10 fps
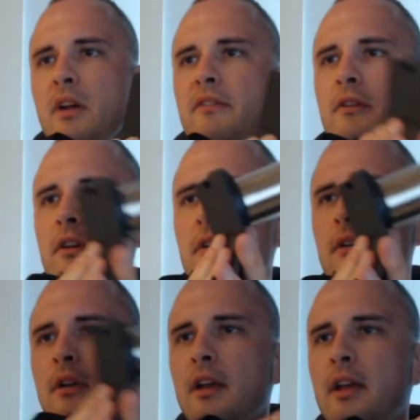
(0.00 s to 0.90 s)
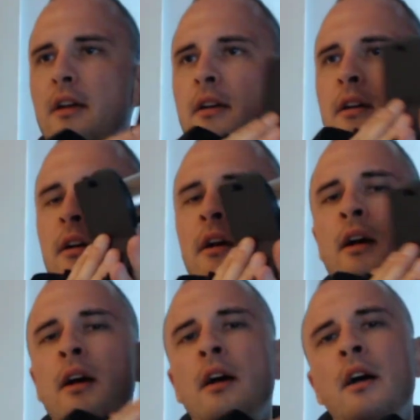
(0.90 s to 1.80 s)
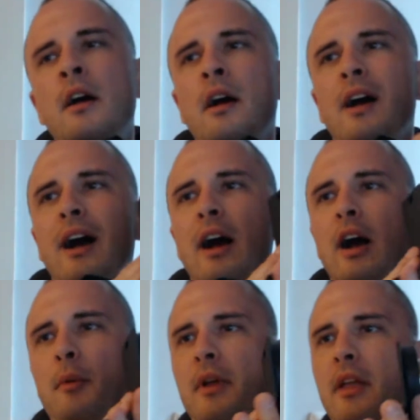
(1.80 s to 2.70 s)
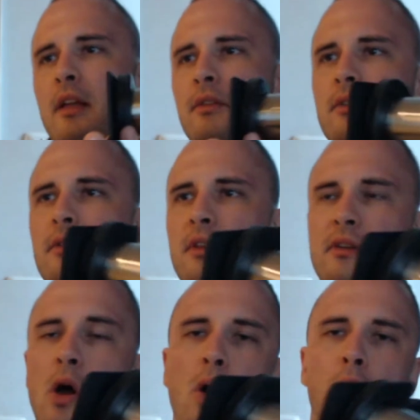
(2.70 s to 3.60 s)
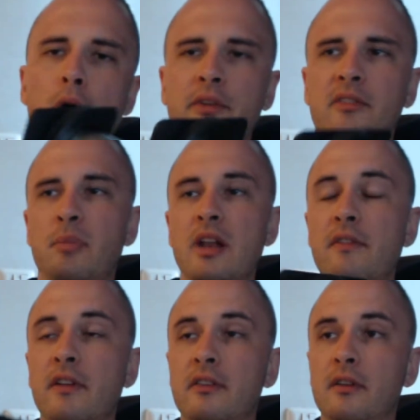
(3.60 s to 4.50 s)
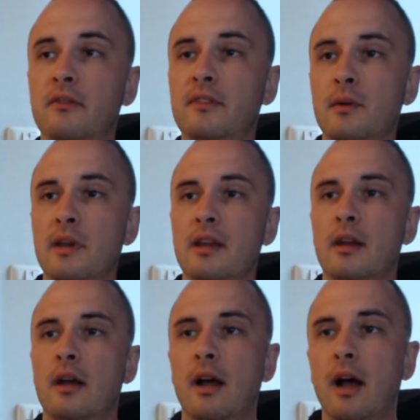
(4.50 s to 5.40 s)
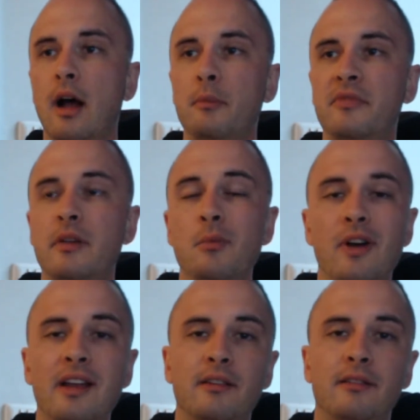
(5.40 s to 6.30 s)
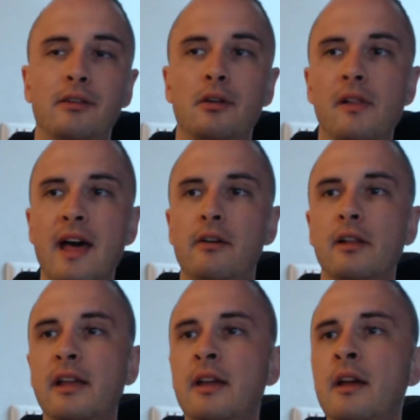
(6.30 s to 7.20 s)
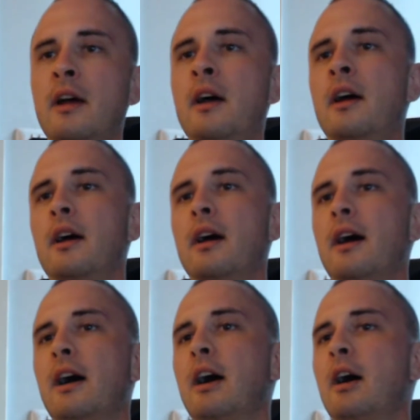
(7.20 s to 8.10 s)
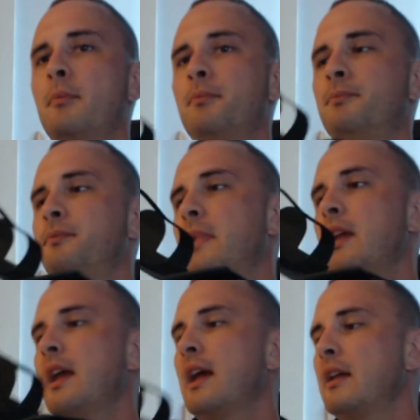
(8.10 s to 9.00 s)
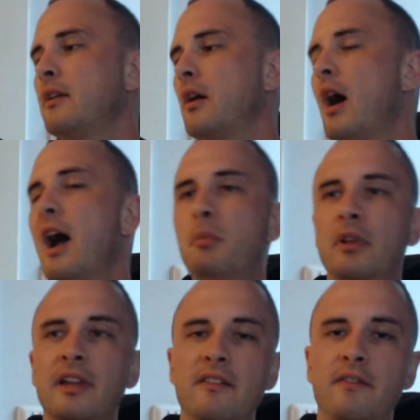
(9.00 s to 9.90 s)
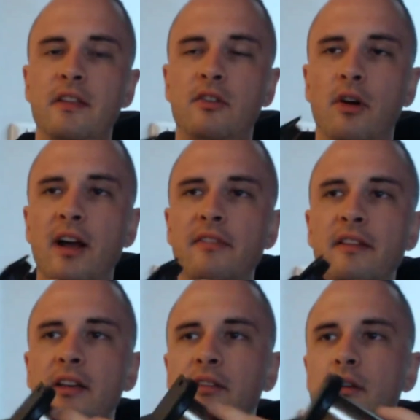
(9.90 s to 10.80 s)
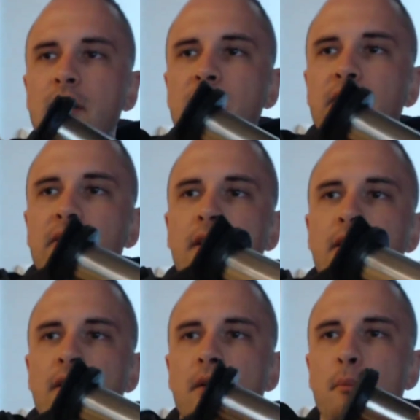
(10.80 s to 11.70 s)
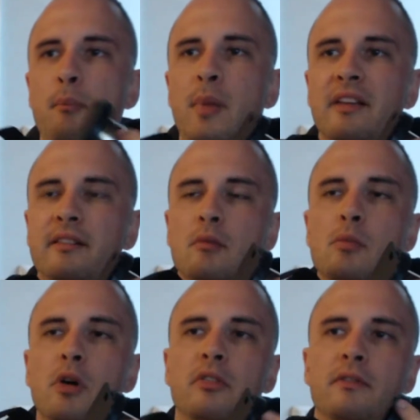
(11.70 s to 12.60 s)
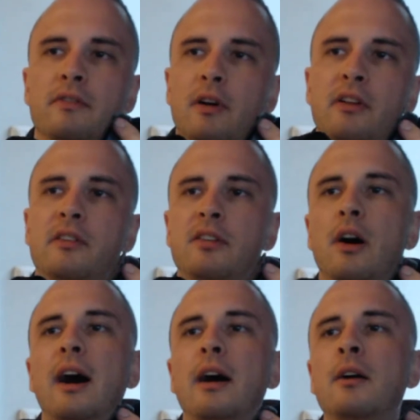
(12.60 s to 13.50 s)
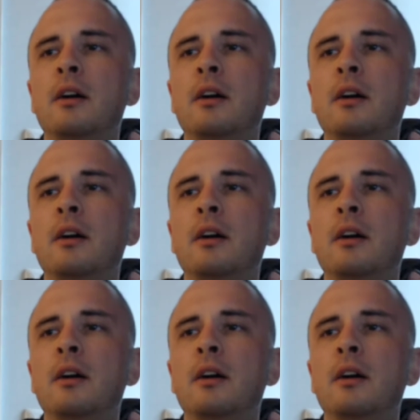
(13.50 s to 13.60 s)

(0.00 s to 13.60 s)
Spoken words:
foot, okay? And there's a whole host of benefits of doing Tib raises unilaterally. And I believe the Triflexer is the best and most versatile